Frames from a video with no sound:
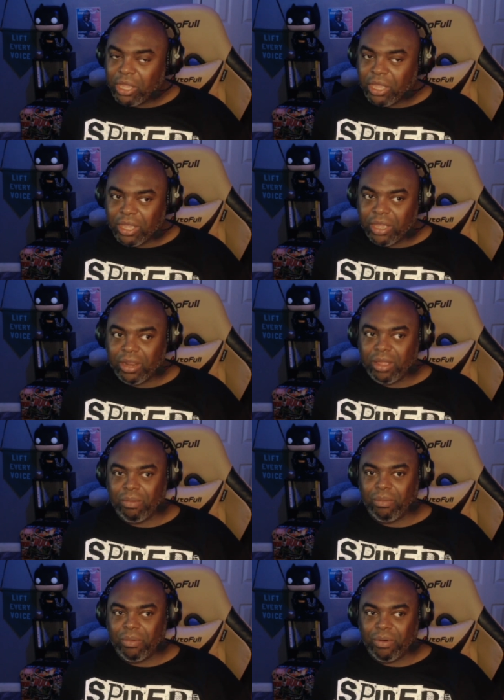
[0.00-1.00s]
Good
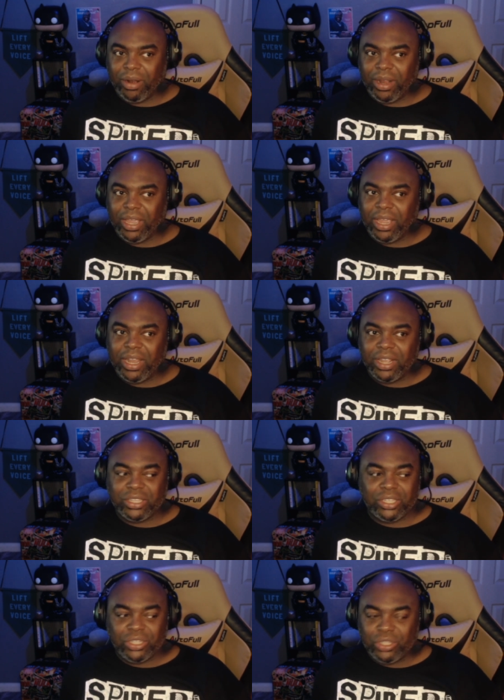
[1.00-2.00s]
morning. It is
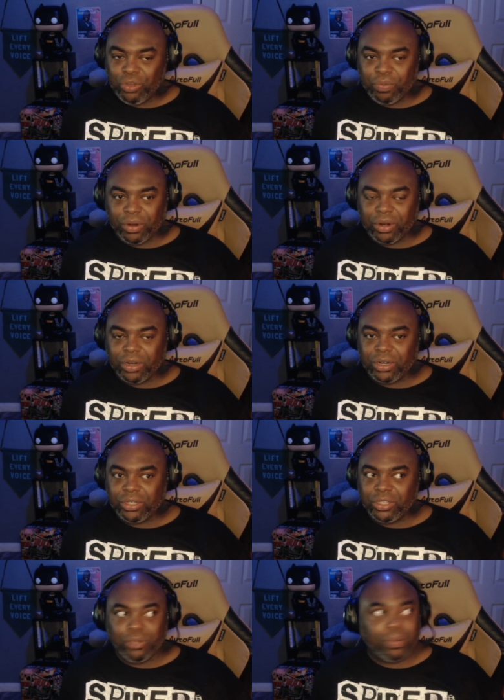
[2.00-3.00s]
super
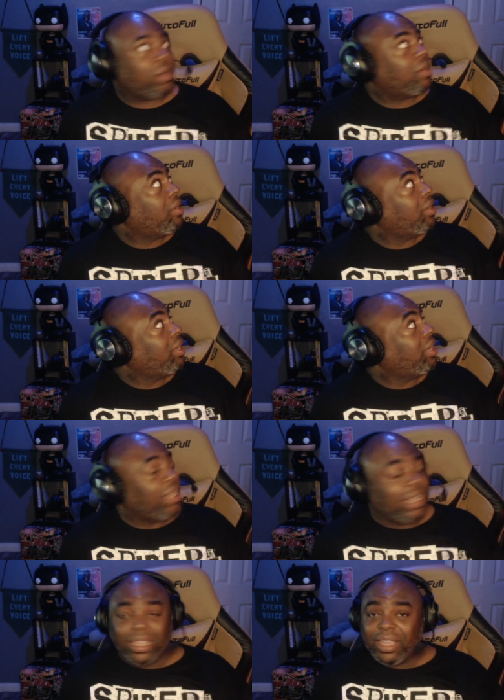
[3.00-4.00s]
super early.
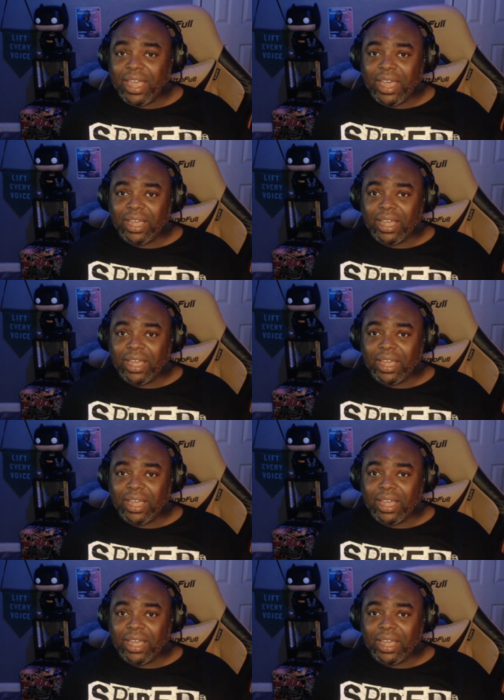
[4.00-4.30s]
Yeah.